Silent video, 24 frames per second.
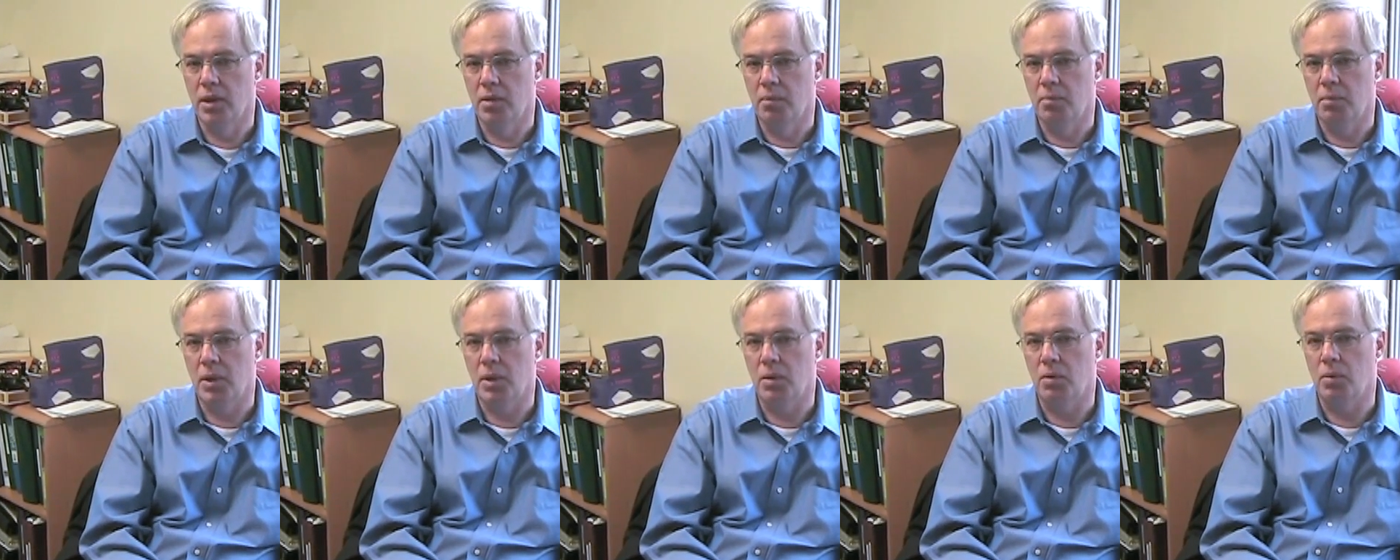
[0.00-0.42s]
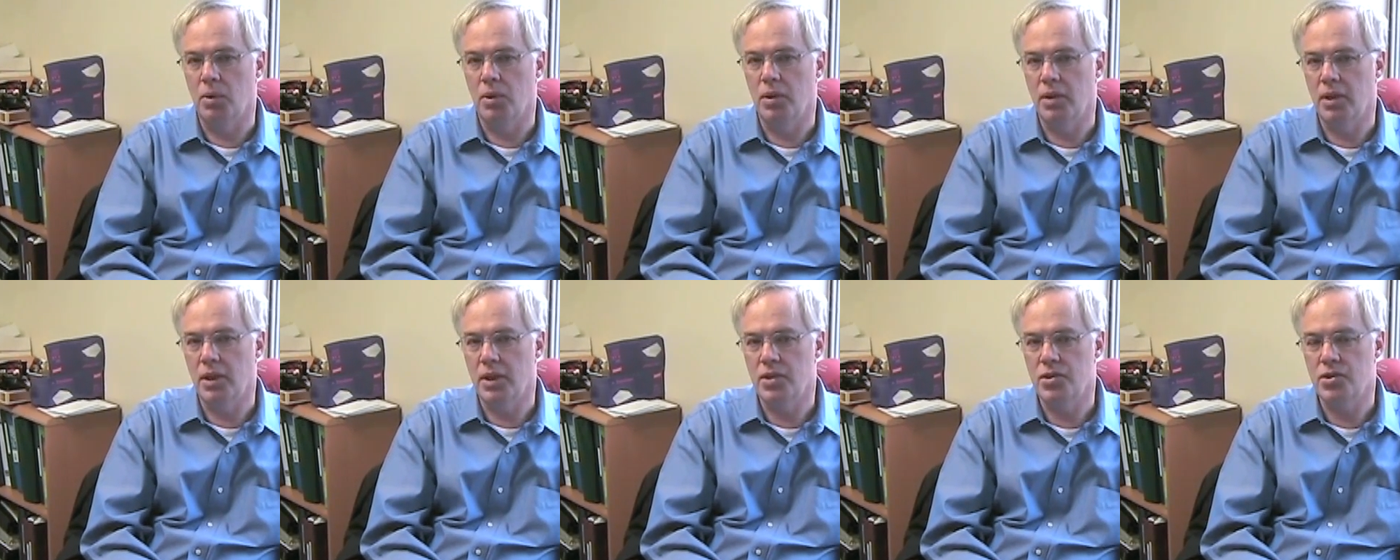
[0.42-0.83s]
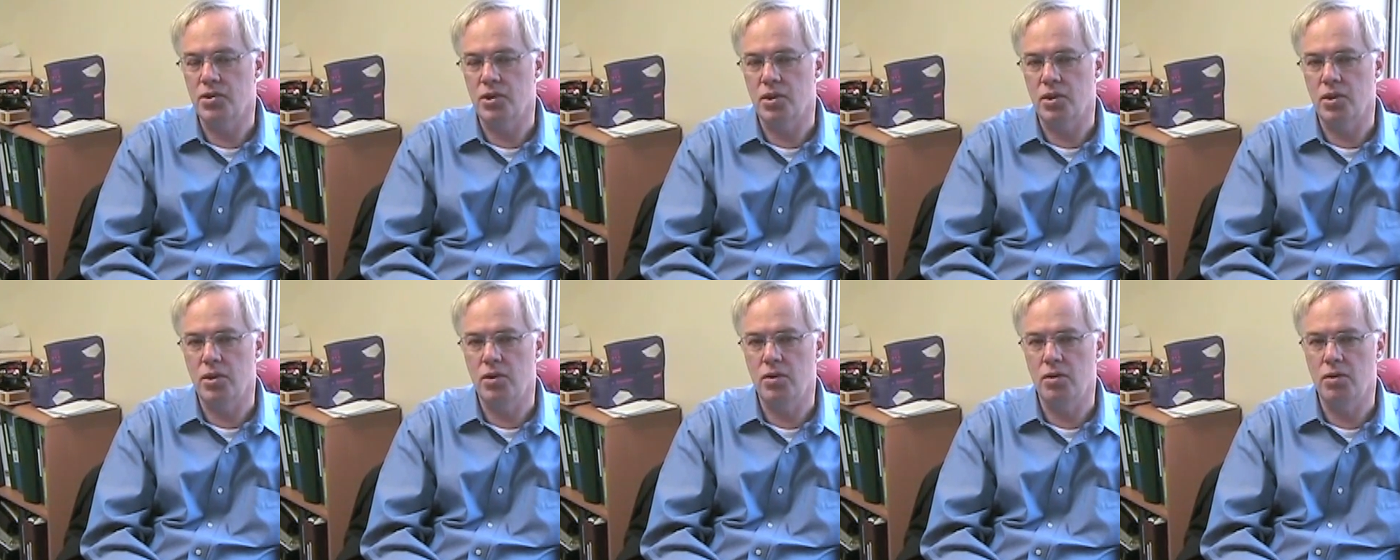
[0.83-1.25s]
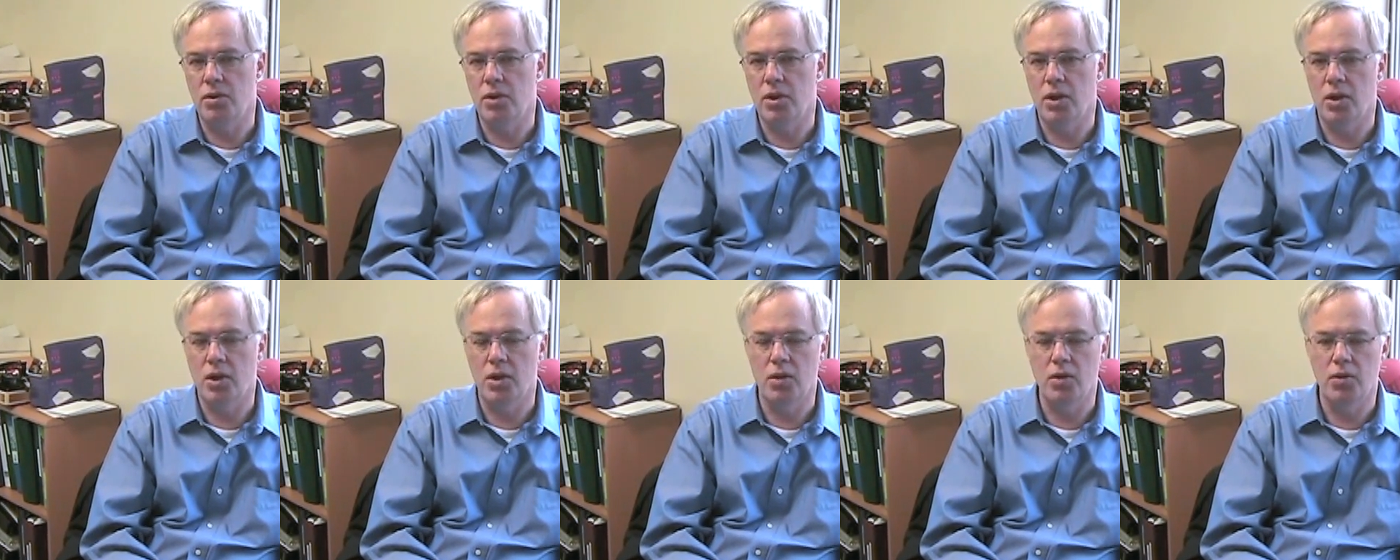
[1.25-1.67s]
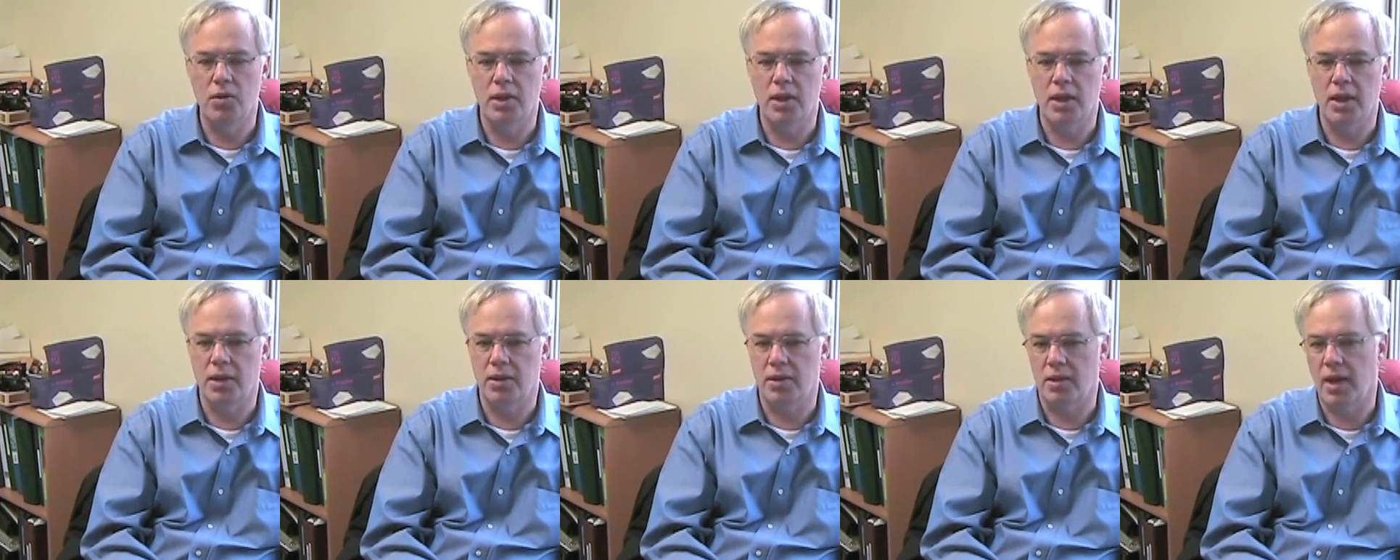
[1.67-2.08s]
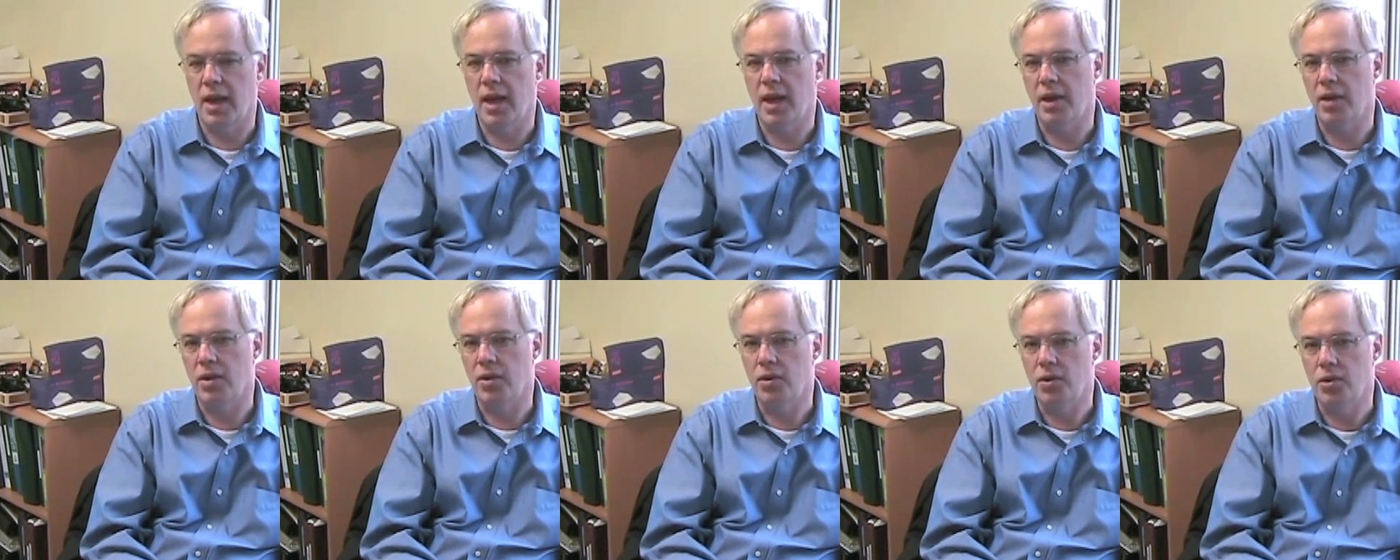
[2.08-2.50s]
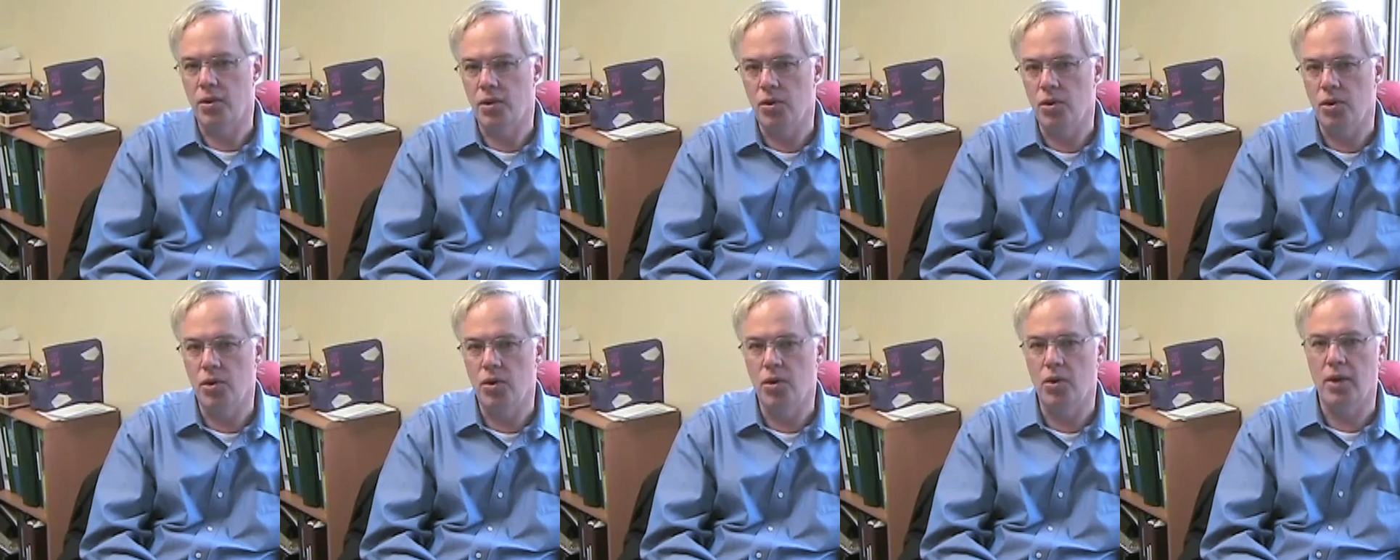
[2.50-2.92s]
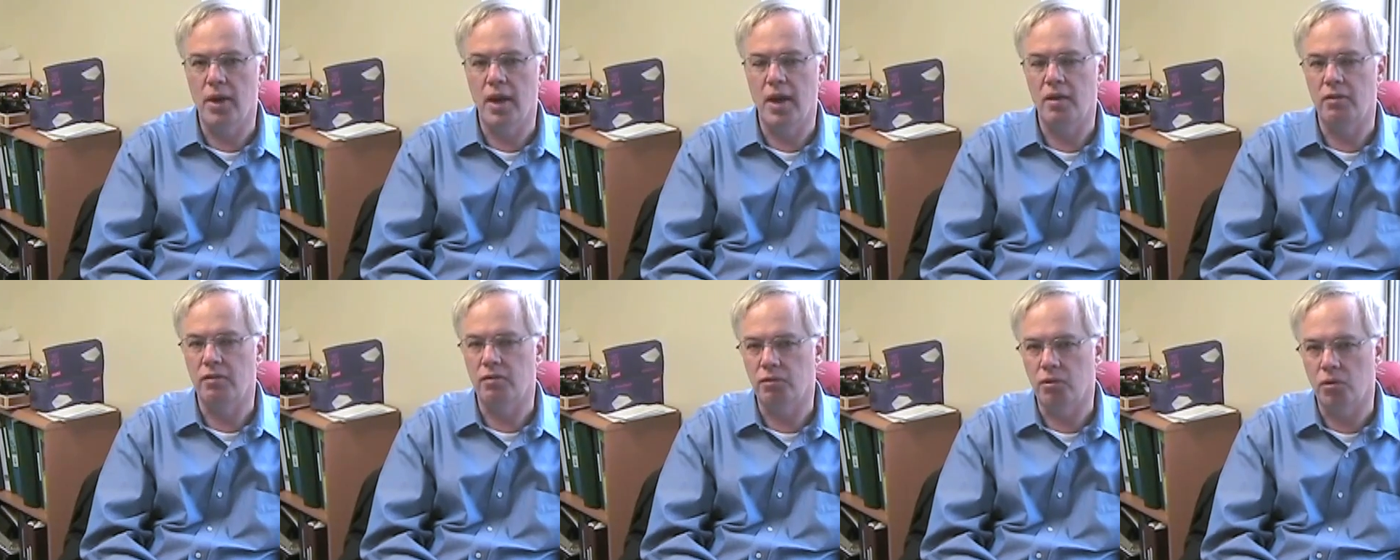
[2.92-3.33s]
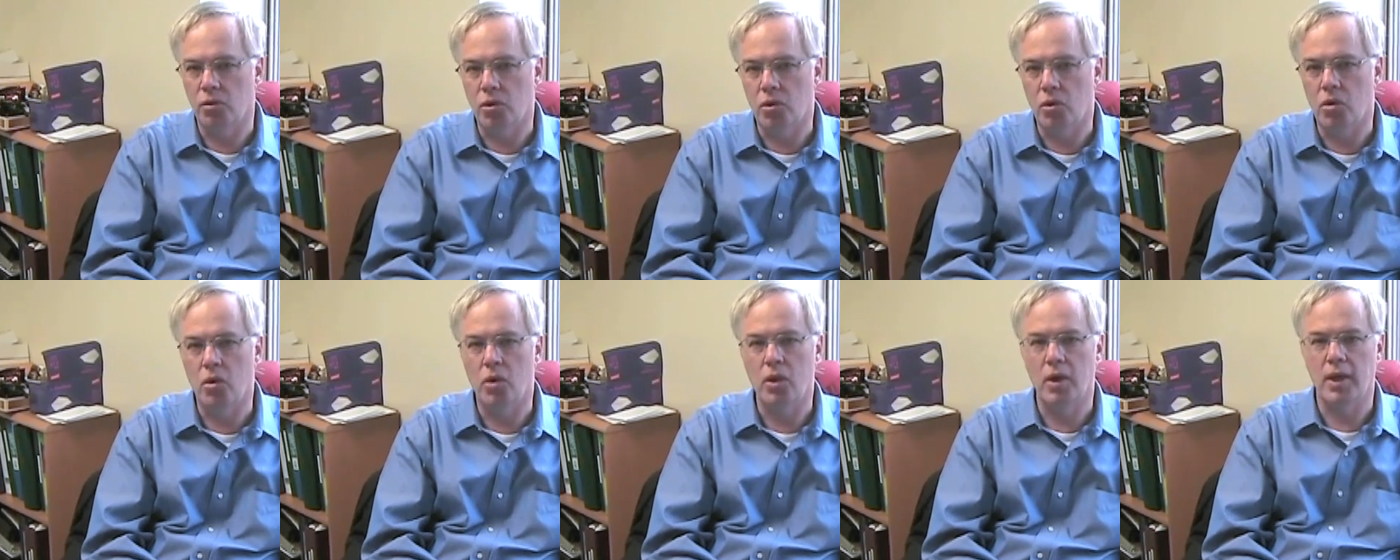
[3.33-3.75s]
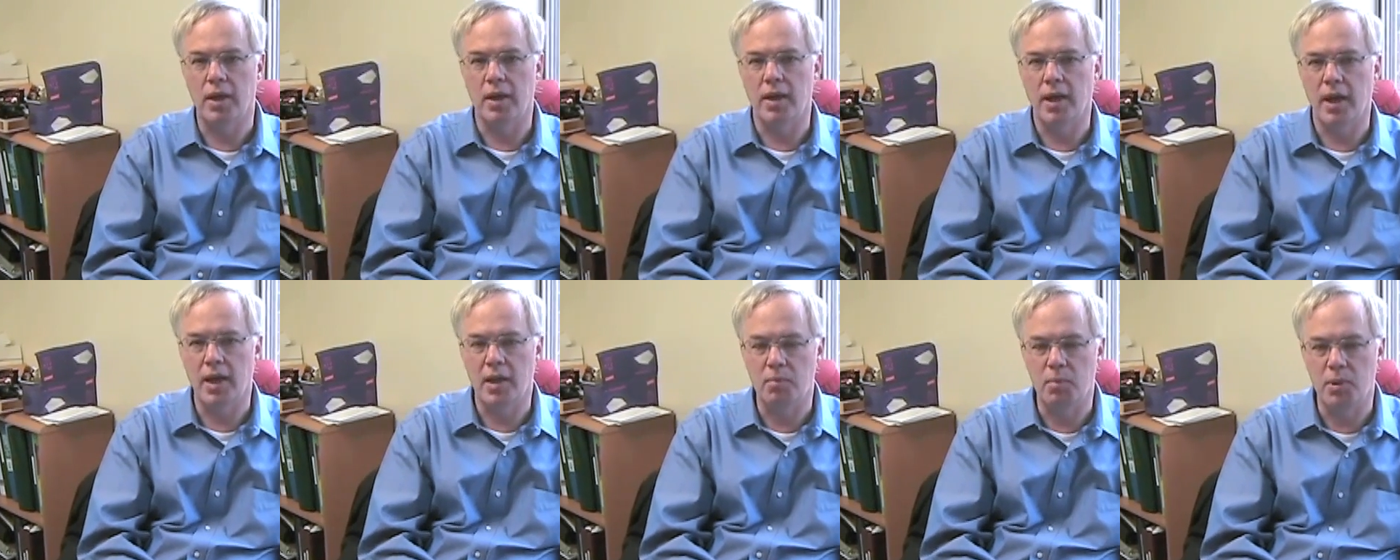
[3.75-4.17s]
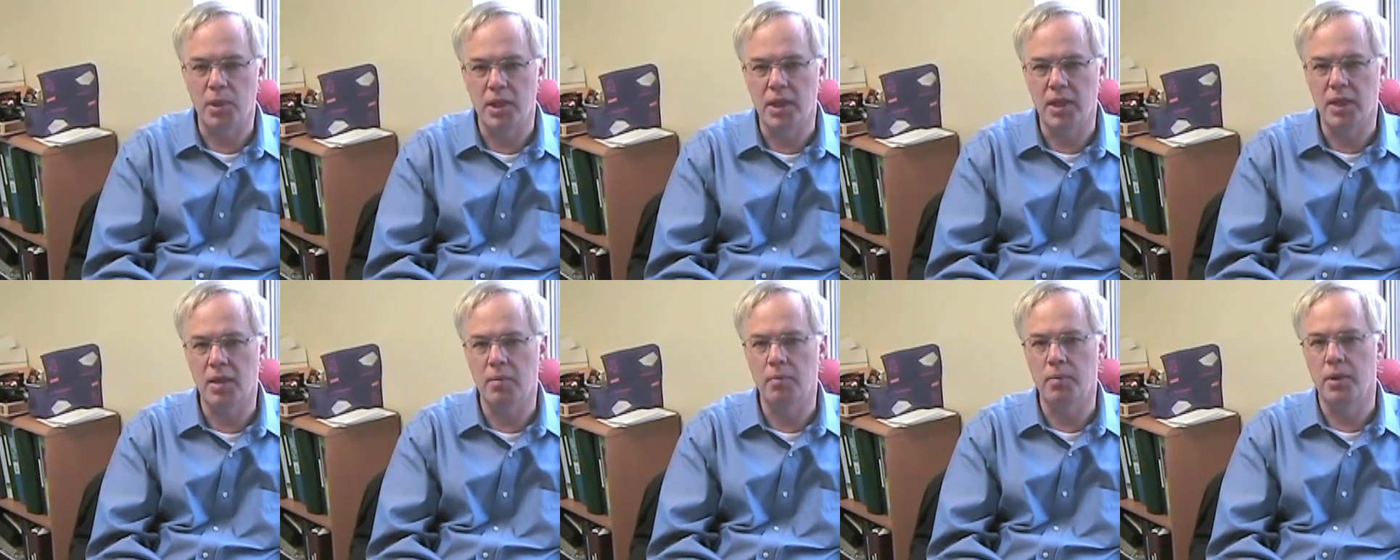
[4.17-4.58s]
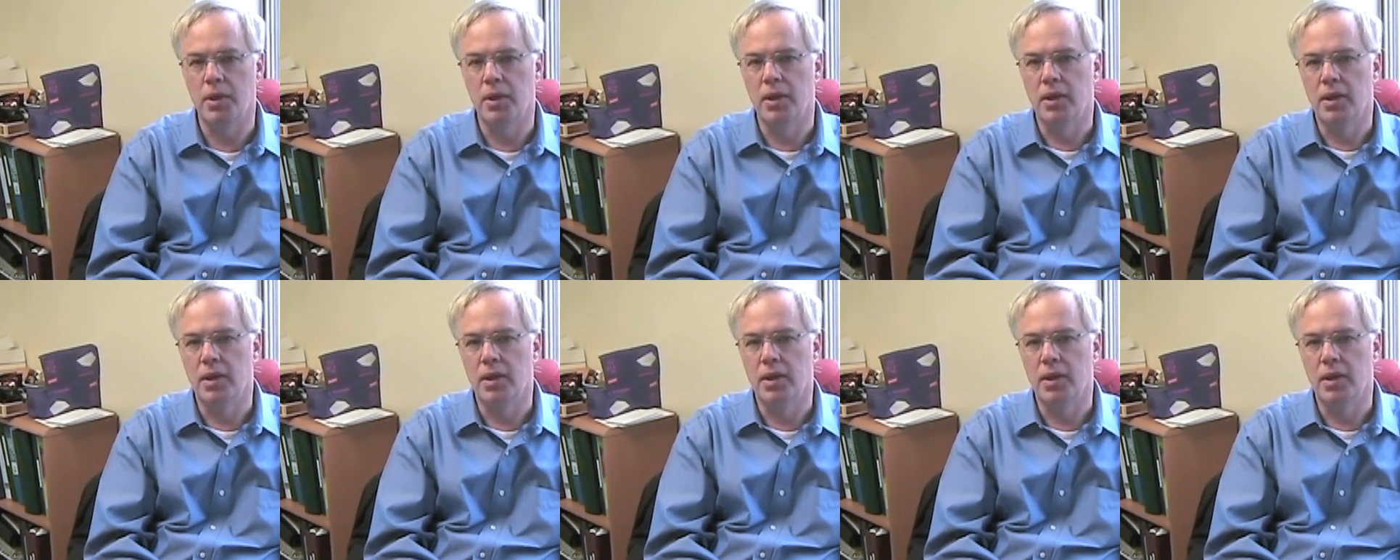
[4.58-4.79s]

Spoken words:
But with this, you know that at noon, at 4, at 9 p.m.,